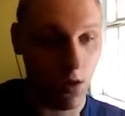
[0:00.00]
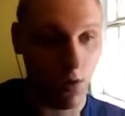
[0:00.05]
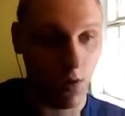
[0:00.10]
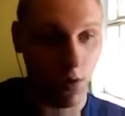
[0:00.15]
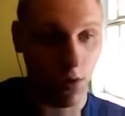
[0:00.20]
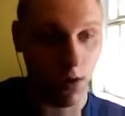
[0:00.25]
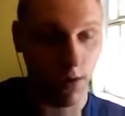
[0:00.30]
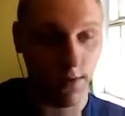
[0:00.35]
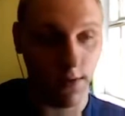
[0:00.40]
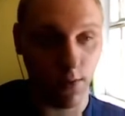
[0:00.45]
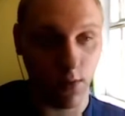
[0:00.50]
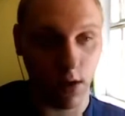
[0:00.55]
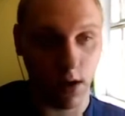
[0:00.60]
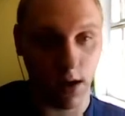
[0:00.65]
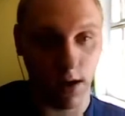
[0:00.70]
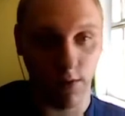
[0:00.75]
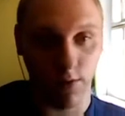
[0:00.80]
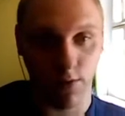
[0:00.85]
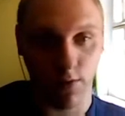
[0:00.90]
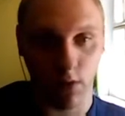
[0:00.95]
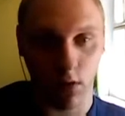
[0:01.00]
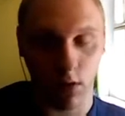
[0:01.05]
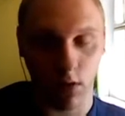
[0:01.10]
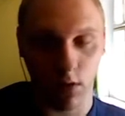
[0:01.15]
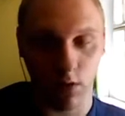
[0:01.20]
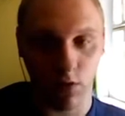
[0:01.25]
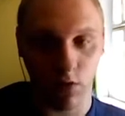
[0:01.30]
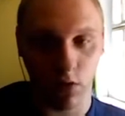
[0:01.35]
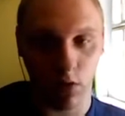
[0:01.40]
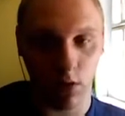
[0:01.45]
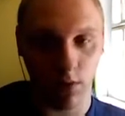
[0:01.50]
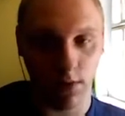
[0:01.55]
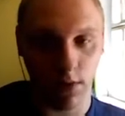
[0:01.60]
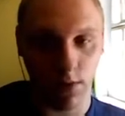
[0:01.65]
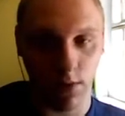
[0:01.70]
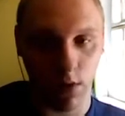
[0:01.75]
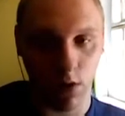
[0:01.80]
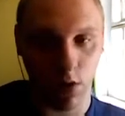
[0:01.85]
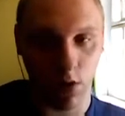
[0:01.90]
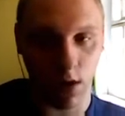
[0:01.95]
If you want to have full control over
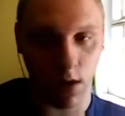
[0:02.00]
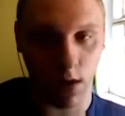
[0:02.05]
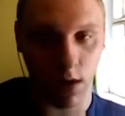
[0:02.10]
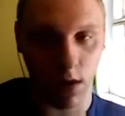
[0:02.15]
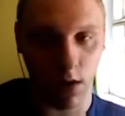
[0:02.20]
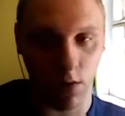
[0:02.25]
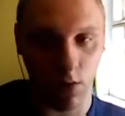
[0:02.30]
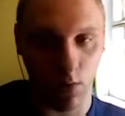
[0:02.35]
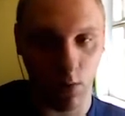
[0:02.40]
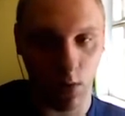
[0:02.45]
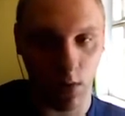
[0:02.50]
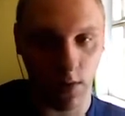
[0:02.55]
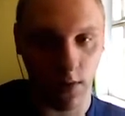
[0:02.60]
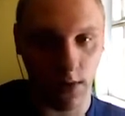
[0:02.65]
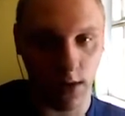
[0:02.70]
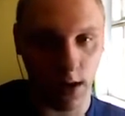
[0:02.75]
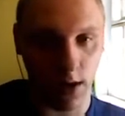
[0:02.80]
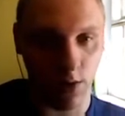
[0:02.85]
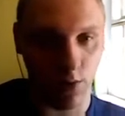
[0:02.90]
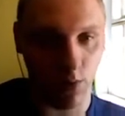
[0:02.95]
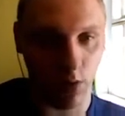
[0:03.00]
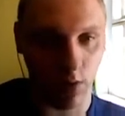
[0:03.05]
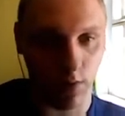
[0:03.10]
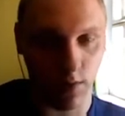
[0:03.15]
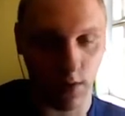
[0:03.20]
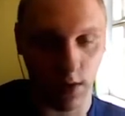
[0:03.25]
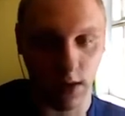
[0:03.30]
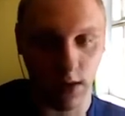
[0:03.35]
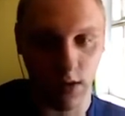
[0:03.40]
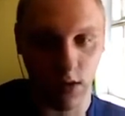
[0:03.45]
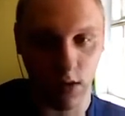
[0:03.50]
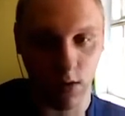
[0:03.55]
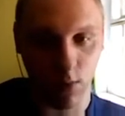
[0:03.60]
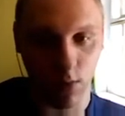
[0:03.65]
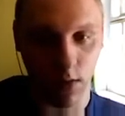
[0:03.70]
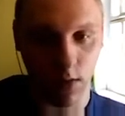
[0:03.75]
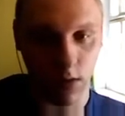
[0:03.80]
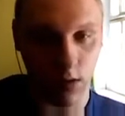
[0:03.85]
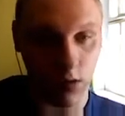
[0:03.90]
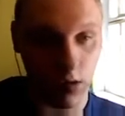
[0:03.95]
which color you want, and one of the easier
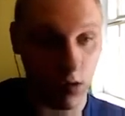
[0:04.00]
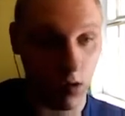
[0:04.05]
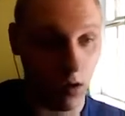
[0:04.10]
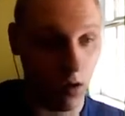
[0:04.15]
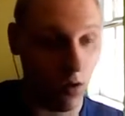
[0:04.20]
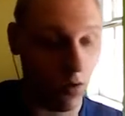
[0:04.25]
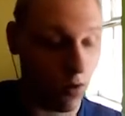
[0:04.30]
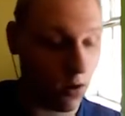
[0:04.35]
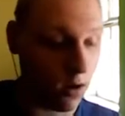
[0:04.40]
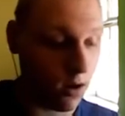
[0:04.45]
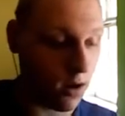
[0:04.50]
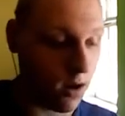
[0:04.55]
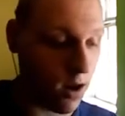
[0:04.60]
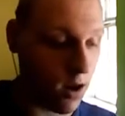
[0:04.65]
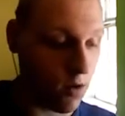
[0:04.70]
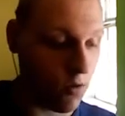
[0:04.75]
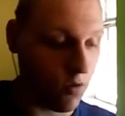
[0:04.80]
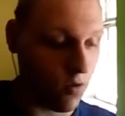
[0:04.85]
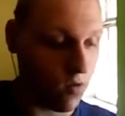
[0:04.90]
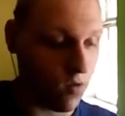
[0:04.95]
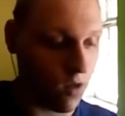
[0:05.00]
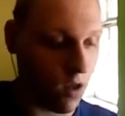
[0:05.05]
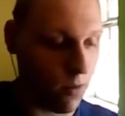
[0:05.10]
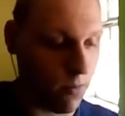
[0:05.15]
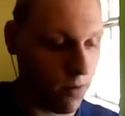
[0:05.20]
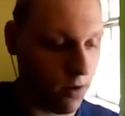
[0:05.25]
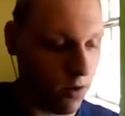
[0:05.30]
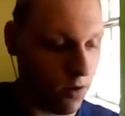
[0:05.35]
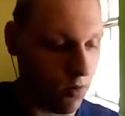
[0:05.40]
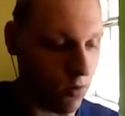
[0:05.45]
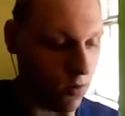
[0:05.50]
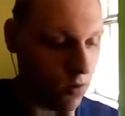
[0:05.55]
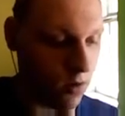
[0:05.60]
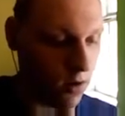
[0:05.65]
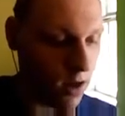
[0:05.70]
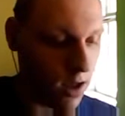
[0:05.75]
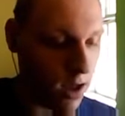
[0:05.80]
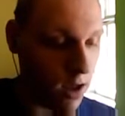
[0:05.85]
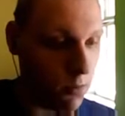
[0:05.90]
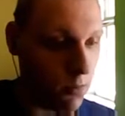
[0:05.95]
ones, you can either just type in the
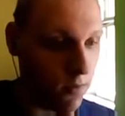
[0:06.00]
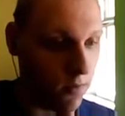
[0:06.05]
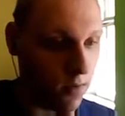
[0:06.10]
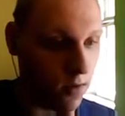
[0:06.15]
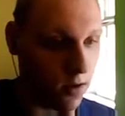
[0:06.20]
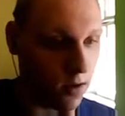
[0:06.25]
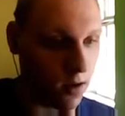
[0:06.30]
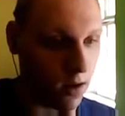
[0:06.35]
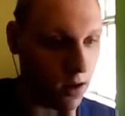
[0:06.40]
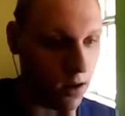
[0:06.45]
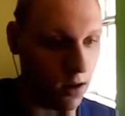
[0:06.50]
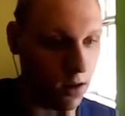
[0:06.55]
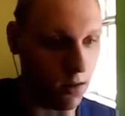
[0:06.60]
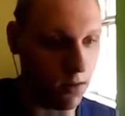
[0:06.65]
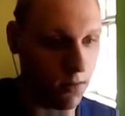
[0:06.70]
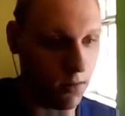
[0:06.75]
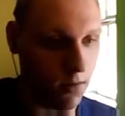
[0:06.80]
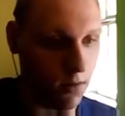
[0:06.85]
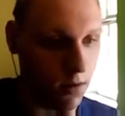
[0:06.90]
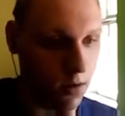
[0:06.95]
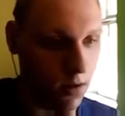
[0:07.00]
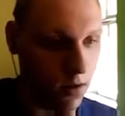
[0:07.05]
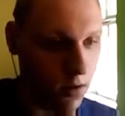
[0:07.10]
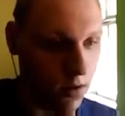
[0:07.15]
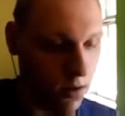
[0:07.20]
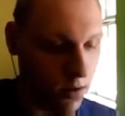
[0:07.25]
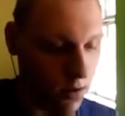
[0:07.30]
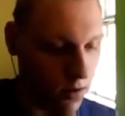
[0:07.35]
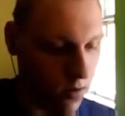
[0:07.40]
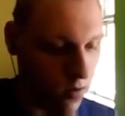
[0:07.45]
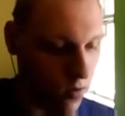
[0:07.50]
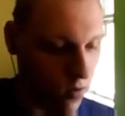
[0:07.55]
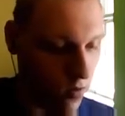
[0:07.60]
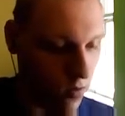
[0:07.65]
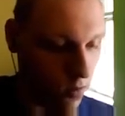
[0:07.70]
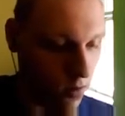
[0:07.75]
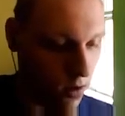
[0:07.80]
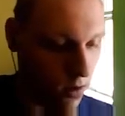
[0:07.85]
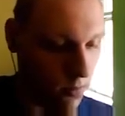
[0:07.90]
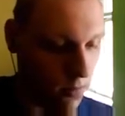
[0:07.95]
name of the color.
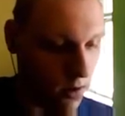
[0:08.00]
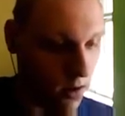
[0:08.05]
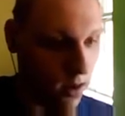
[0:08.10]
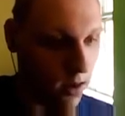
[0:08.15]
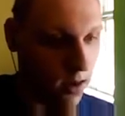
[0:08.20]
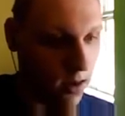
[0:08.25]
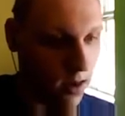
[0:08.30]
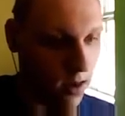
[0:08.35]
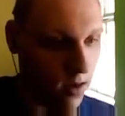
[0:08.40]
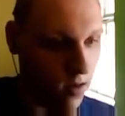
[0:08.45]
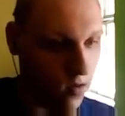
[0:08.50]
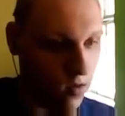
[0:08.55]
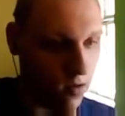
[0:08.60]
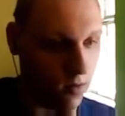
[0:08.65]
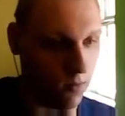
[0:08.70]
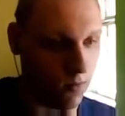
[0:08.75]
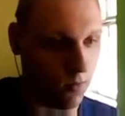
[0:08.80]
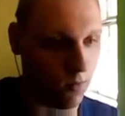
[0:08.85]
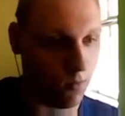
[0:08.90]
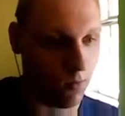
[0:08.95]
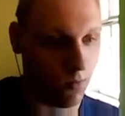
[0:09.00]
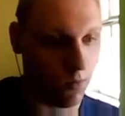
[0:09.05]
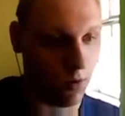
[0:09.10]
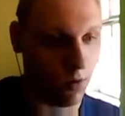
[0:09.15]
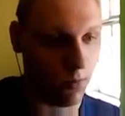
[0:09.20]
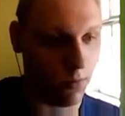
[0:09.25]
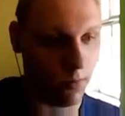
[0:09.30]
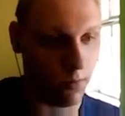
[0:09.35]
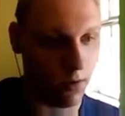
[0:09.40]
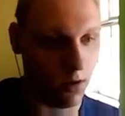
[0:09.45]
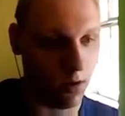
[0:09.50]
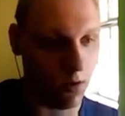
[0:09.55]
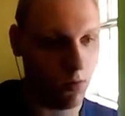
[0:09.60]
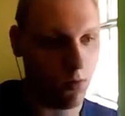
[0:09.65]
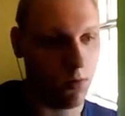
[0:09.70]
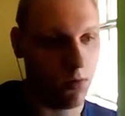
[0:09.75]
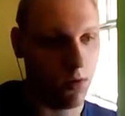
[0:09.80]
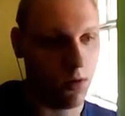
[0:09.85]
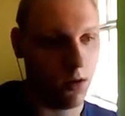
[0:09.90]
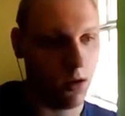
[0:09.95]
So in my case, it will be blue.
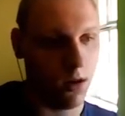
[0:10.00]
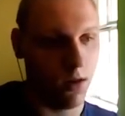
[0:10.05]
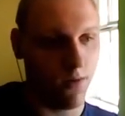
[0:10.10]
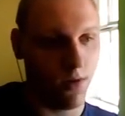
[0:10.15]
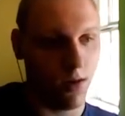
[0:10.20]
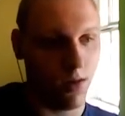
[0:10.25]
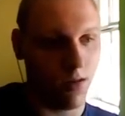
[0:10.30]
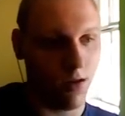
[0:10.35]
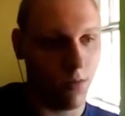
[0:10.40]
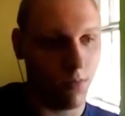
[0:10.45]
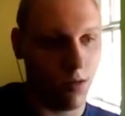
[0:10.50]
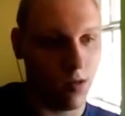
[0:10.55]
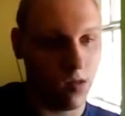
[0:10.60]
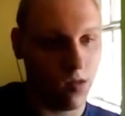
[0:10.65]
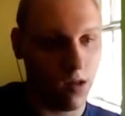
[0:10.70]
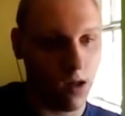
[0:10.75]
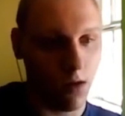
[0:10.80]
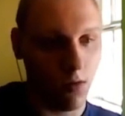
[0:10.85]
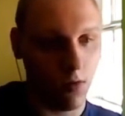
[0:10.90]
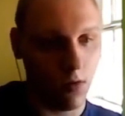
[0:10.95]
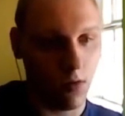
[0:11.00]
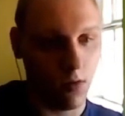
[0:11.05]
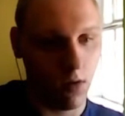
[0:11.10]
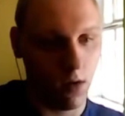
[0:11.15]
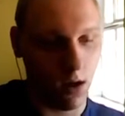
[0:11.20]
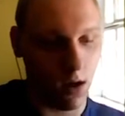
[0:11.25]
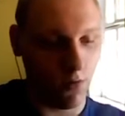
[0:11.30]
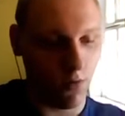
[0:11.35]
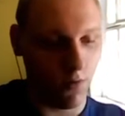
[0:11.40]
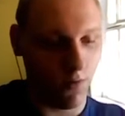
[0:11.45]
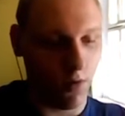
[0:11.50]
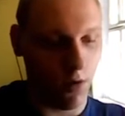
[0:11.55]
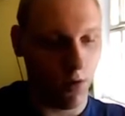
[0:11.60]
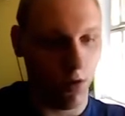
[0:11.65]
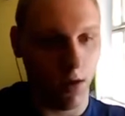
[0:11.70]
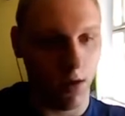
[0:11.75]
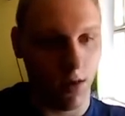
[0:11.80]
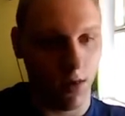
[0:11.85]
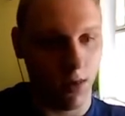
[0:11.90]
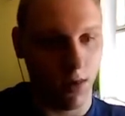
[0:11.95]
If I type this out and
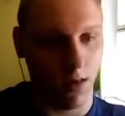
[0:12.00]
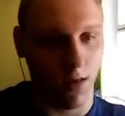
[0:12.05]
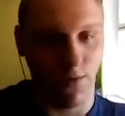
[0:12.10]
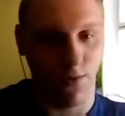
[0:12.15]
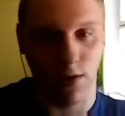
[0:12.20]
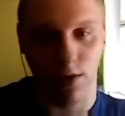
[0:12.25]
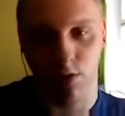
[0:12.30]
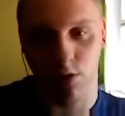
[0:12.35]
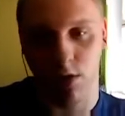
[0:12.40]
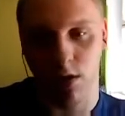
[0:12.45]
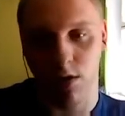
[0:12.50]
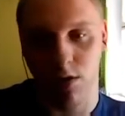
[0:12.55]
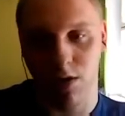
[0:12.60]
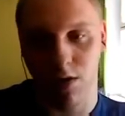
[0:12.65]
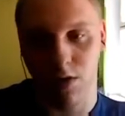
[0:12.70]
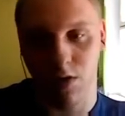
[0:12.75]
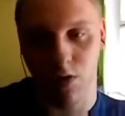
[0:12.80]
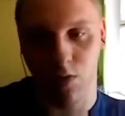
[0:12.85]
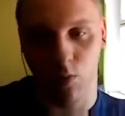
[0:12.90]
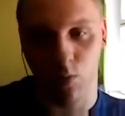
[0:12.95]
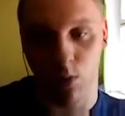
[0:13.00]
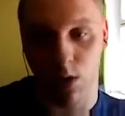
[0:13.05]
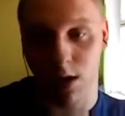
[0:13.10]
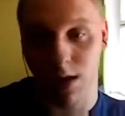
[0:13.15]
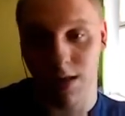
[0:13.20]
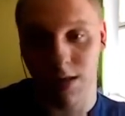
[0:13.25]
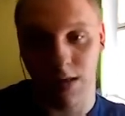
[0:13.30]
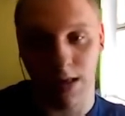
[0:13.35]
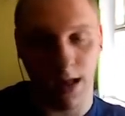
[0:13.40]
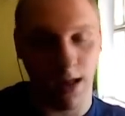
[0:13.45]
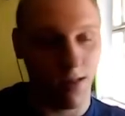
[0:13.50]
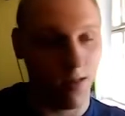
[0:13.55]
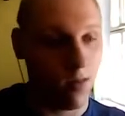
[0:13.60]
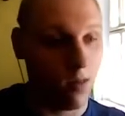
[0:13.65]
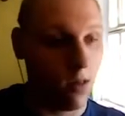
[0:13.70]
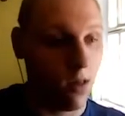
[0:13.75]
refresh it, nothing changes. Why is that?